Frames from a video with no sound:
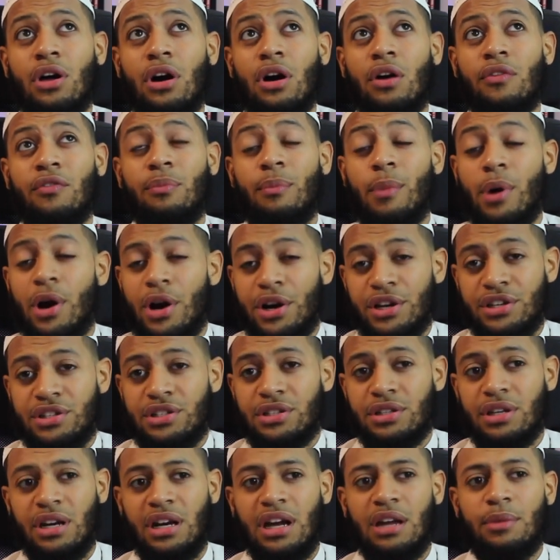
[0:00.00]
of
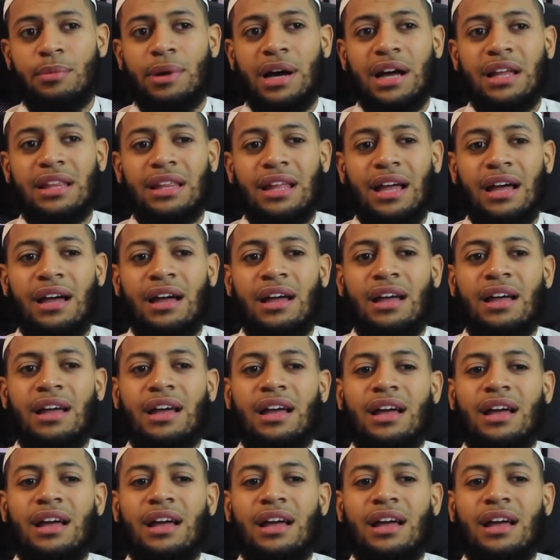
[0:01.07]
March, rahimahullah.